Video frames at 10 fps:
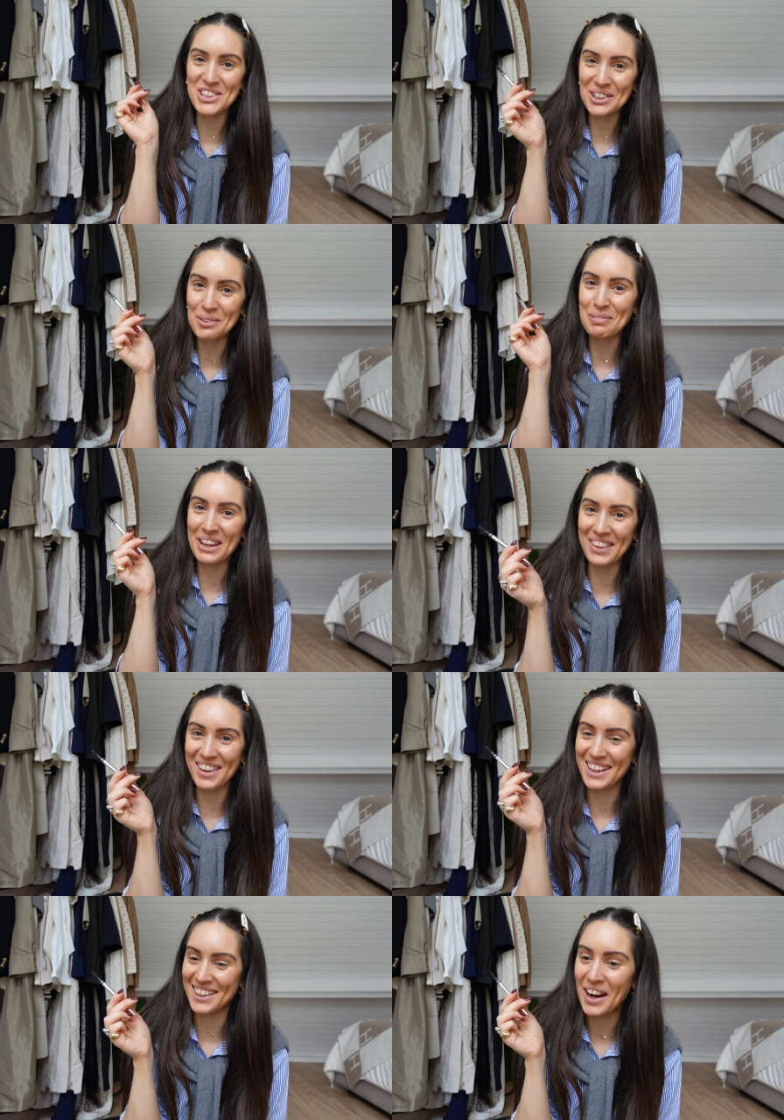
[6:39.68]
she'll be
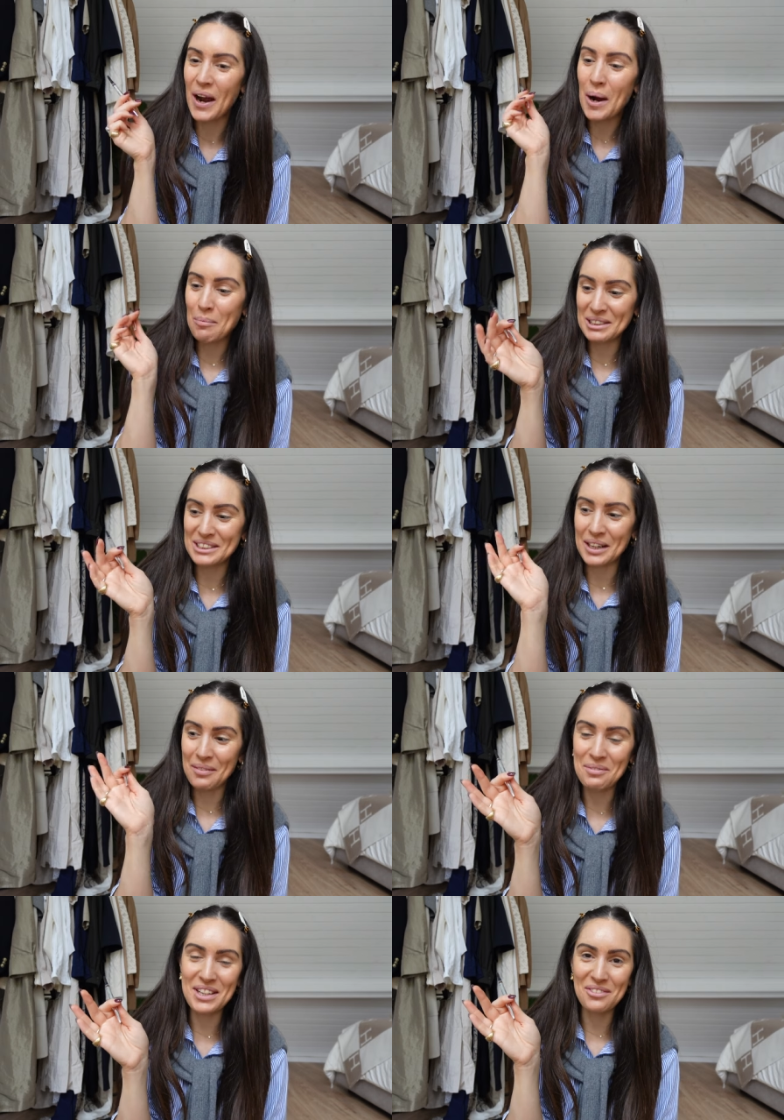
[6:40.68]
there by the time
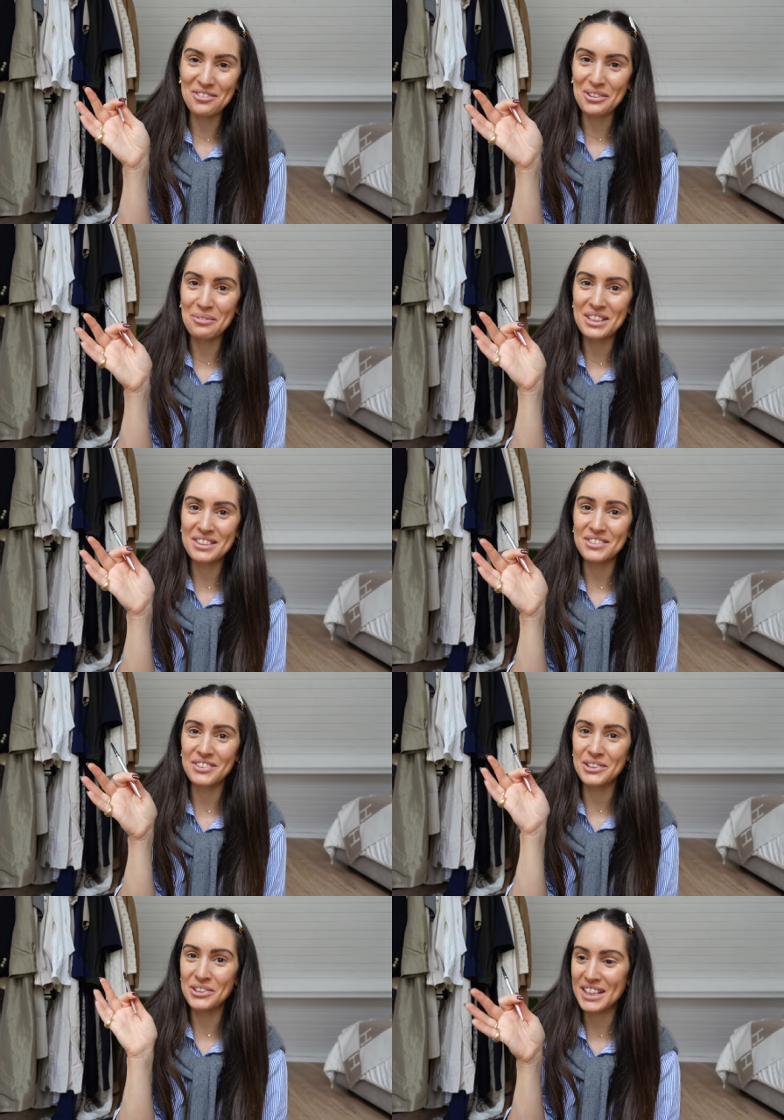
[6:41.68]
I'm done filming this
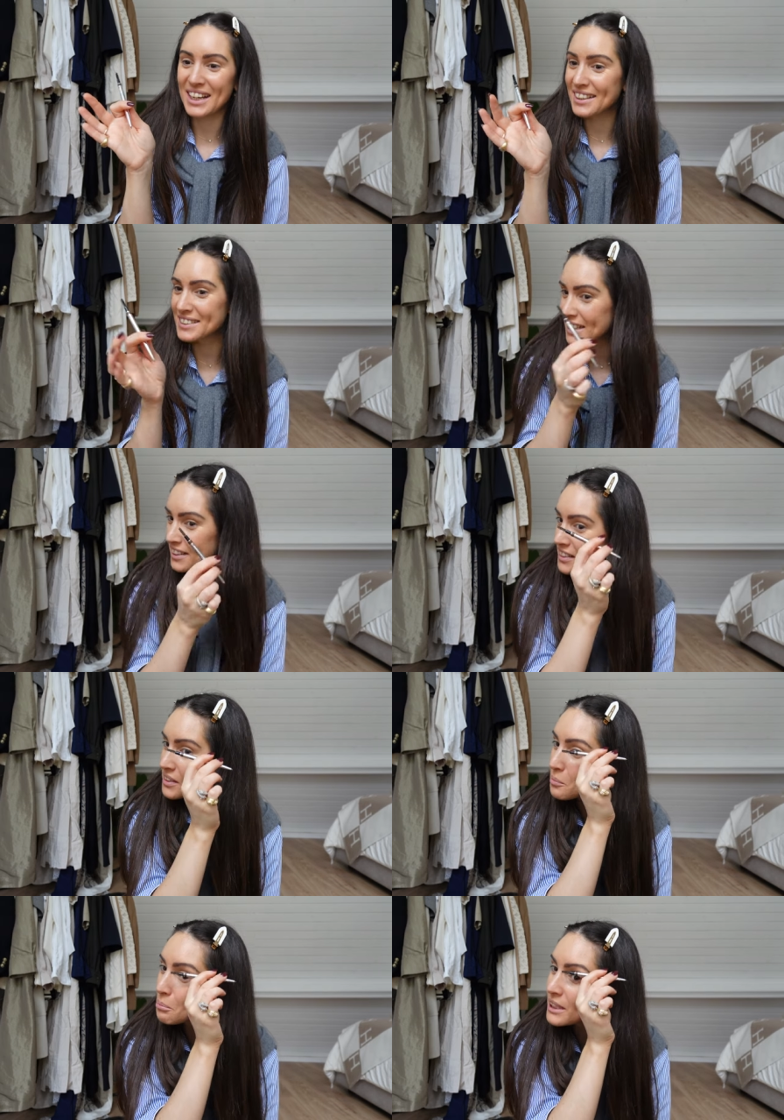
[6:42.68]
video and I can take a
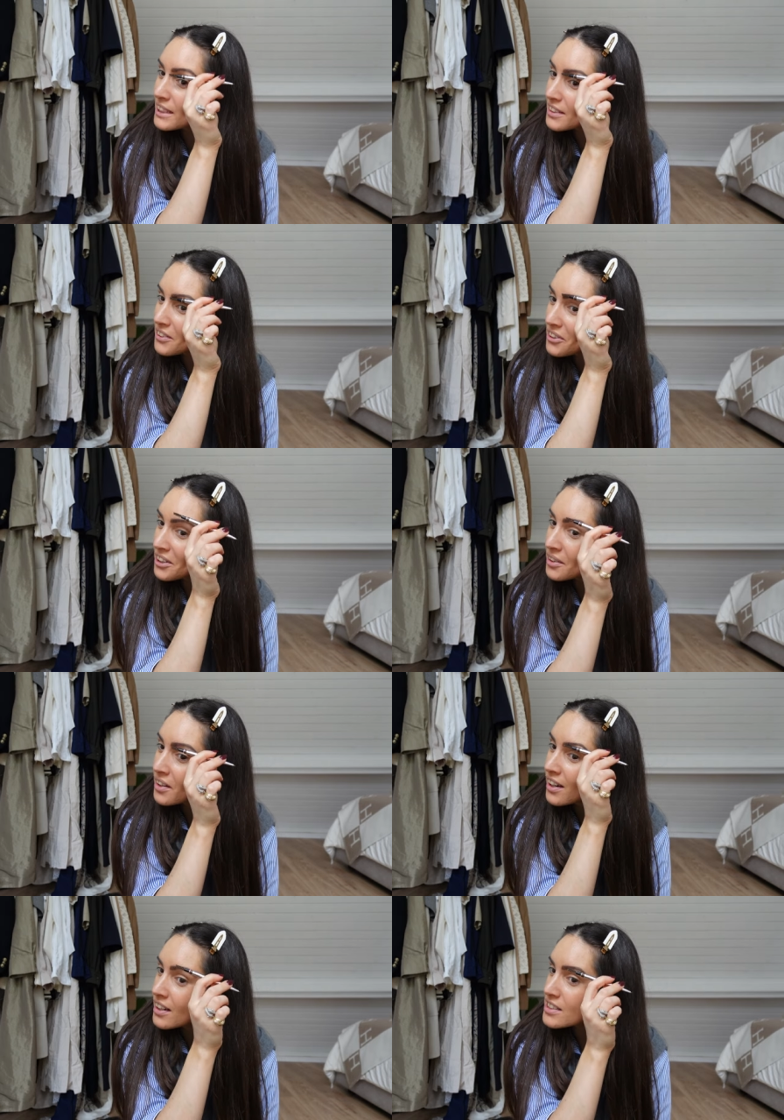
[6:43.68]
little peek at her.
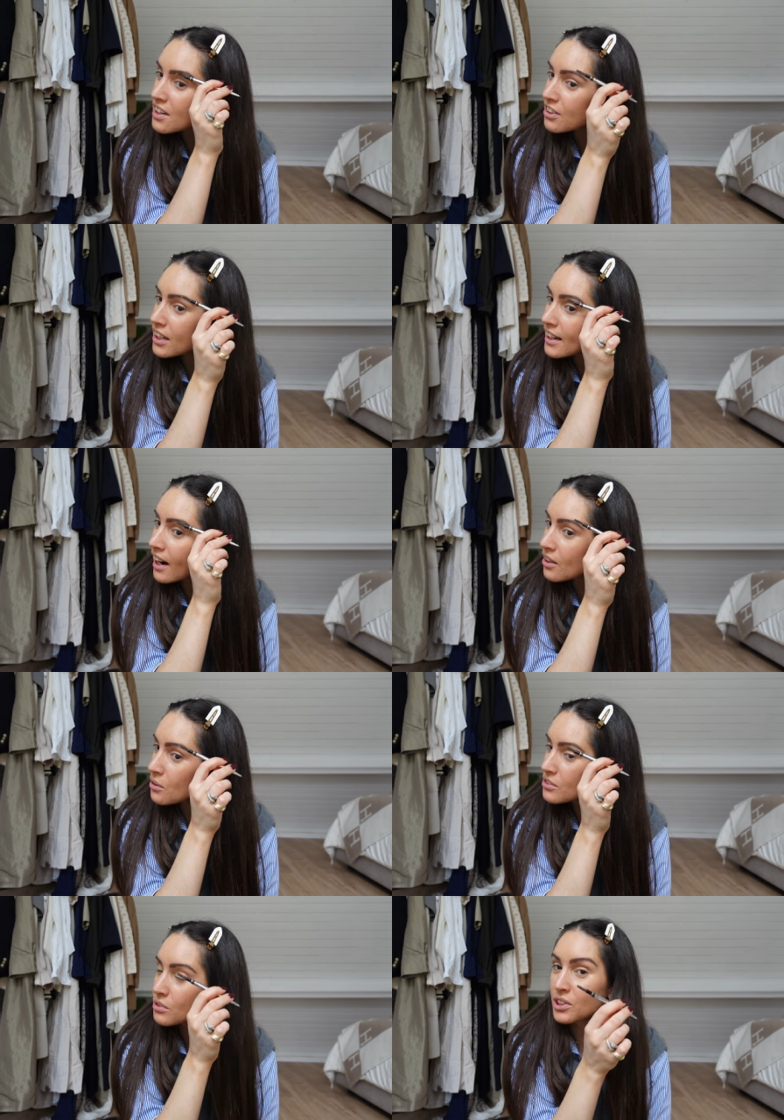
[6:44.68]
Because I feel like
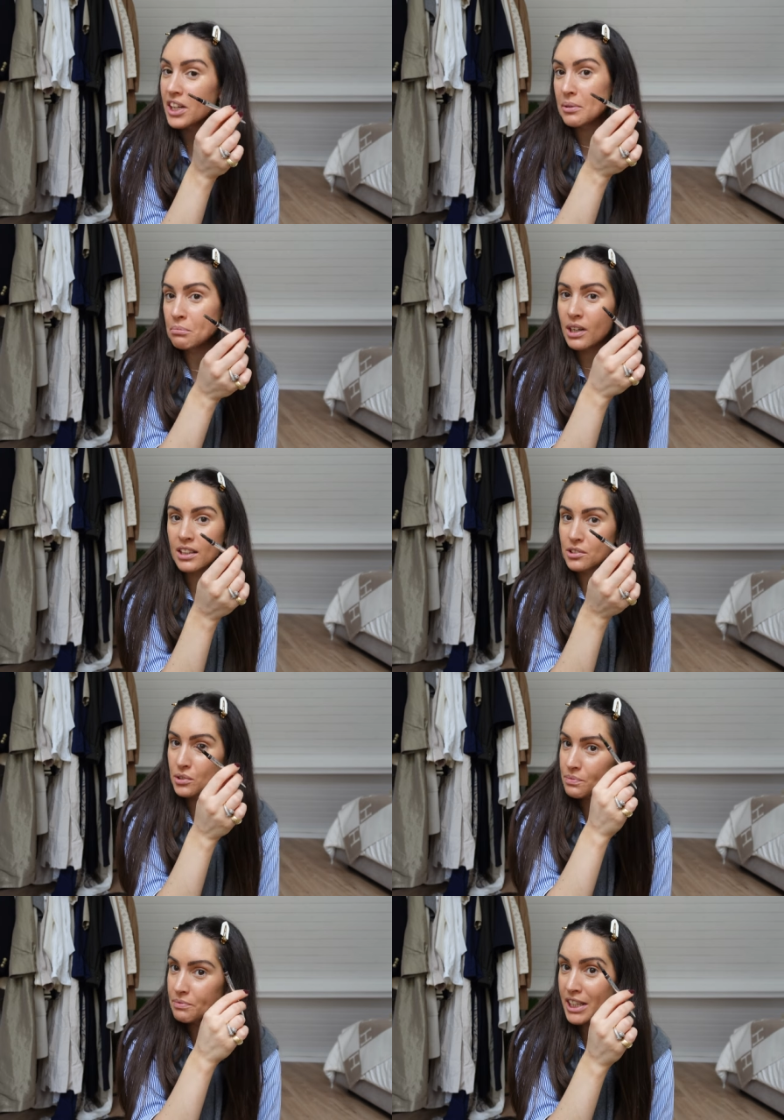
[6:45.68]
owls, or him, I don't
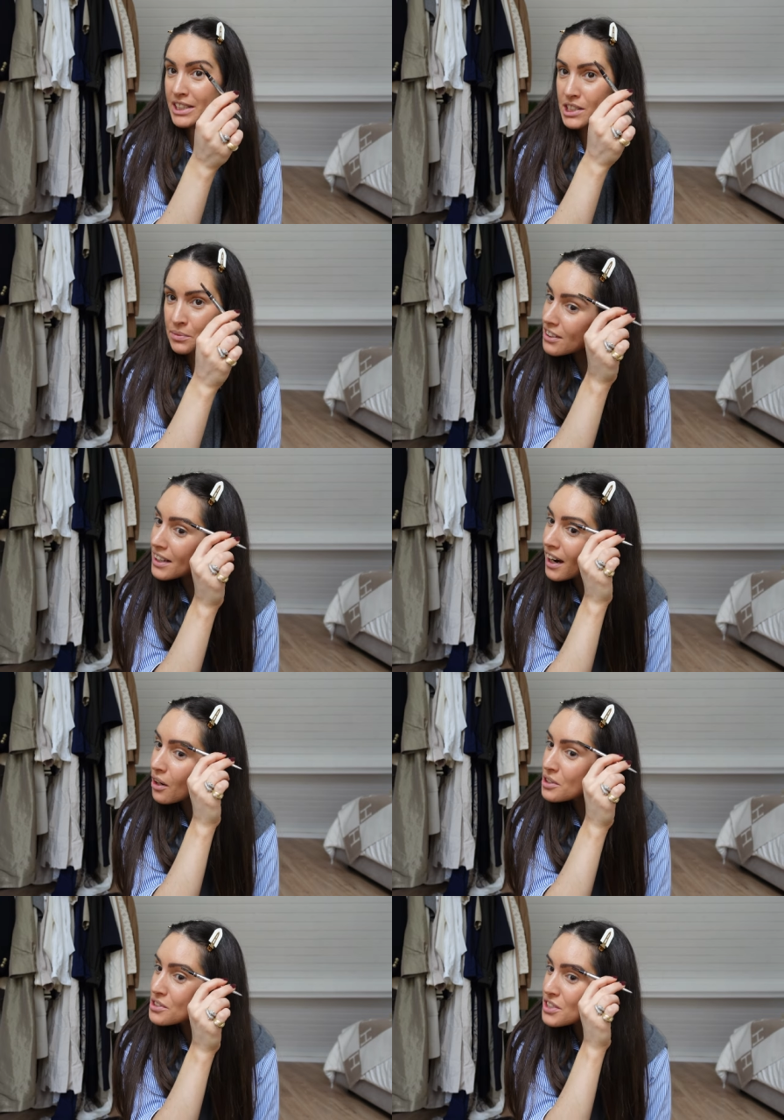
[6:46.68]
know, it. I feel like
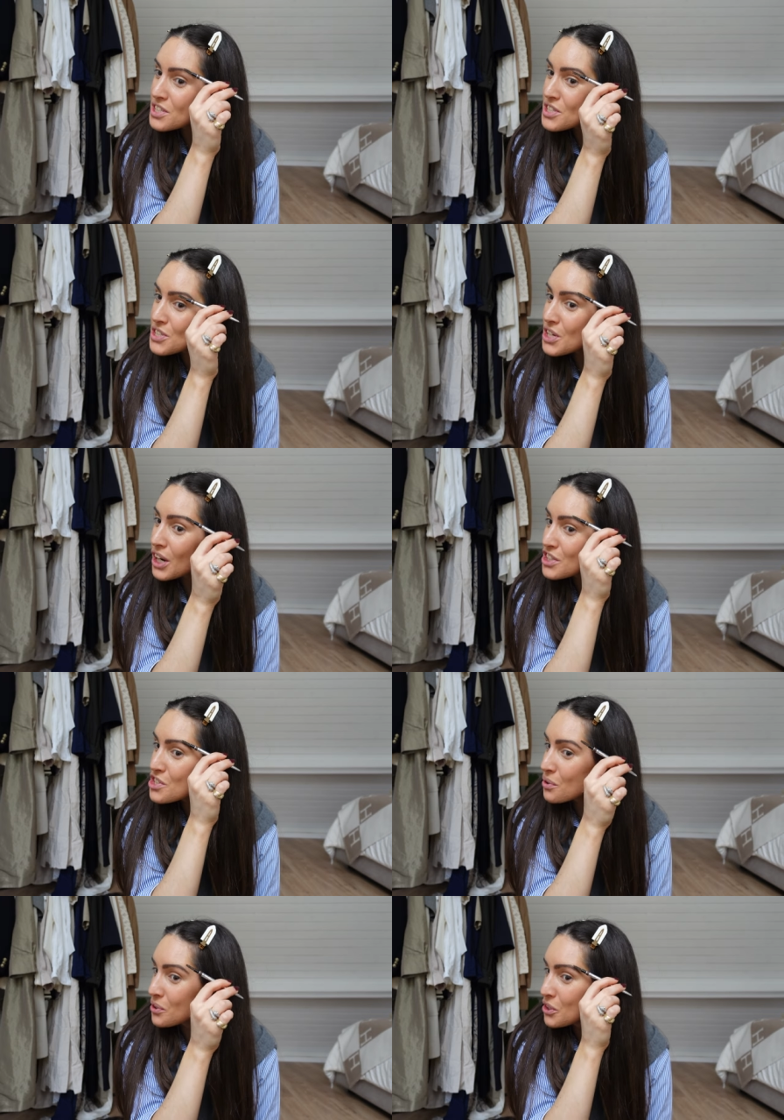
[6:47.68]
owls are
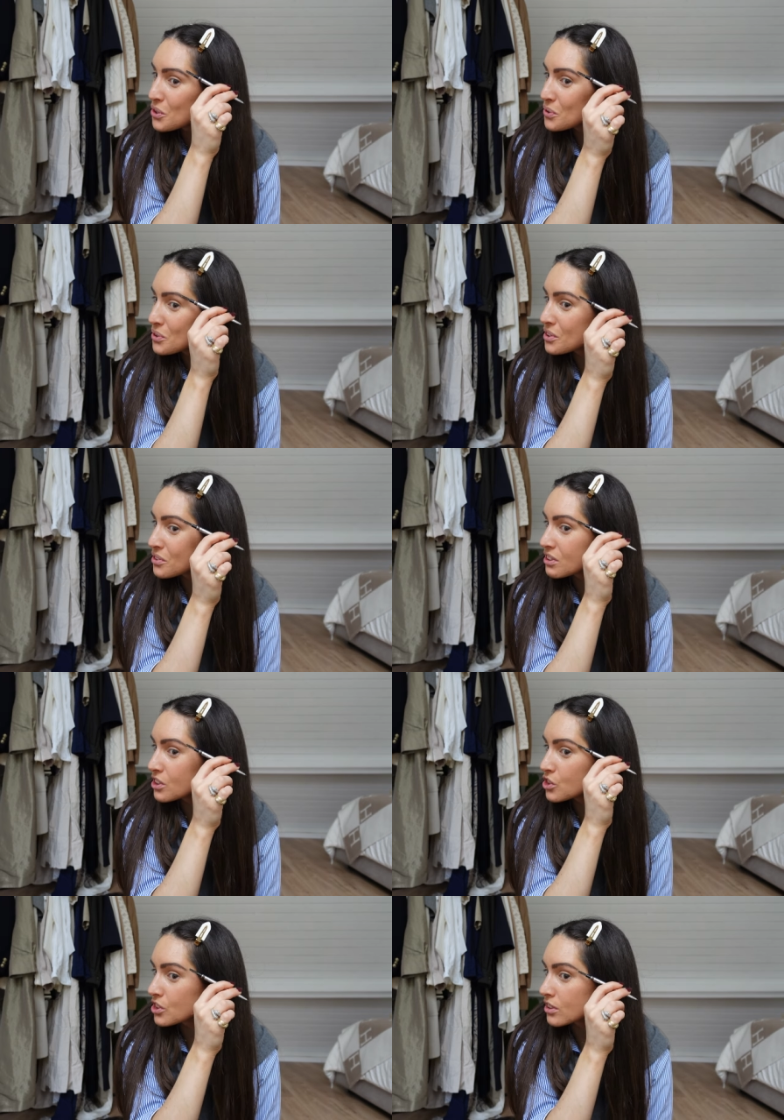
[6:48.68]
such cute
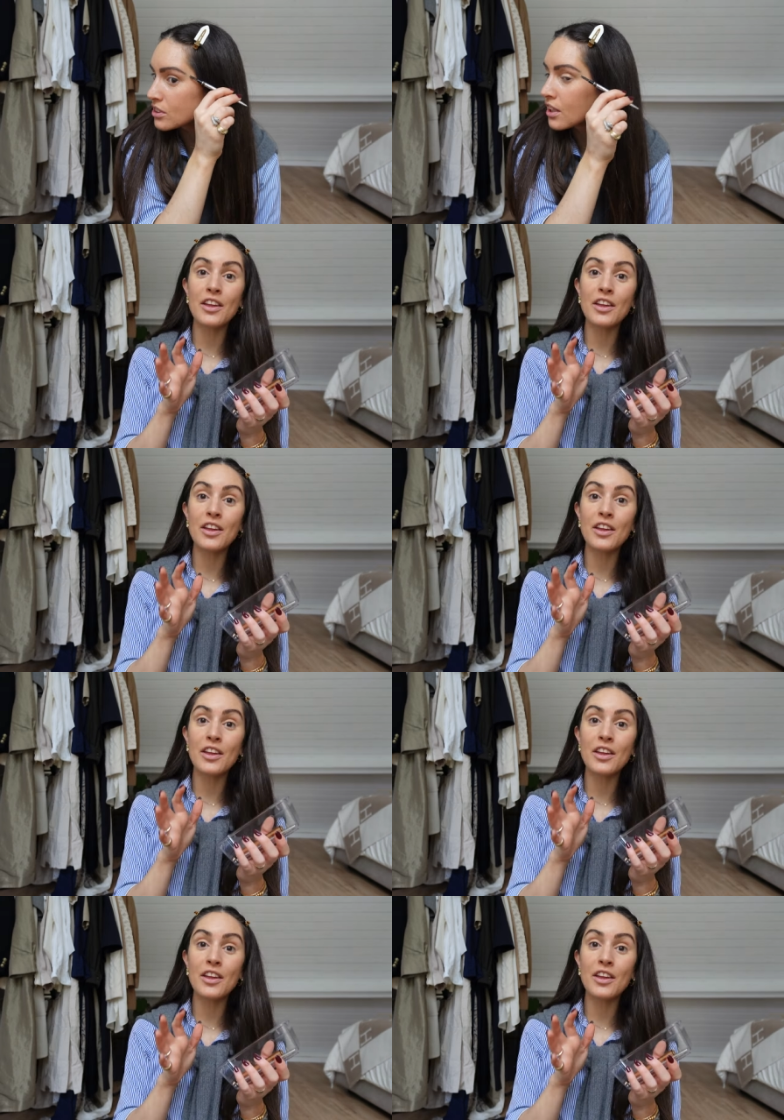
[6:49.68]
creatures.